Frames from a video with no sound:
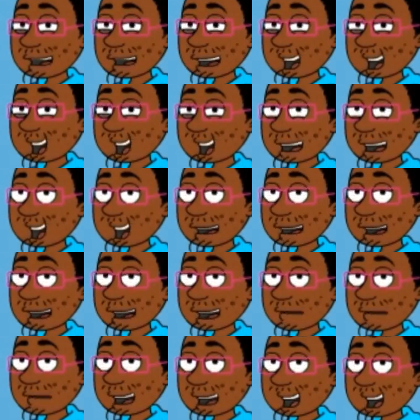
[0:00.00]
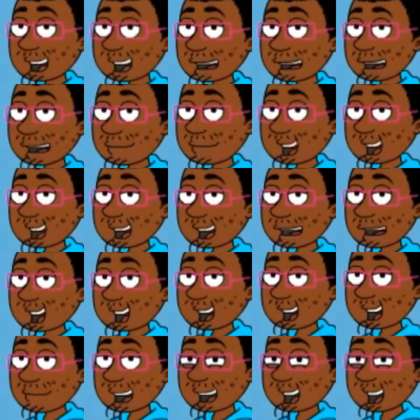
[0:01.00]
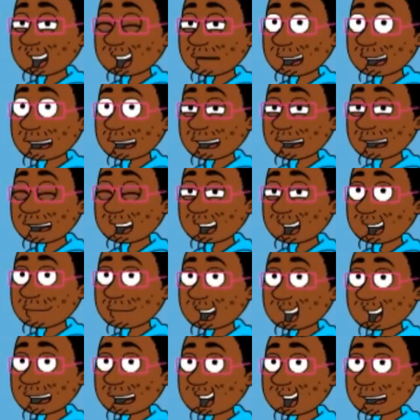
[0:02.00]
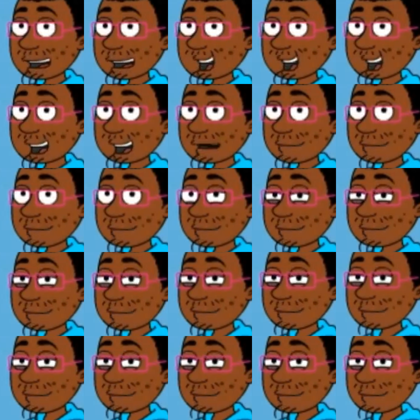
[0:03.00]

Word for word: But before we get started, I would like to make this important announcement.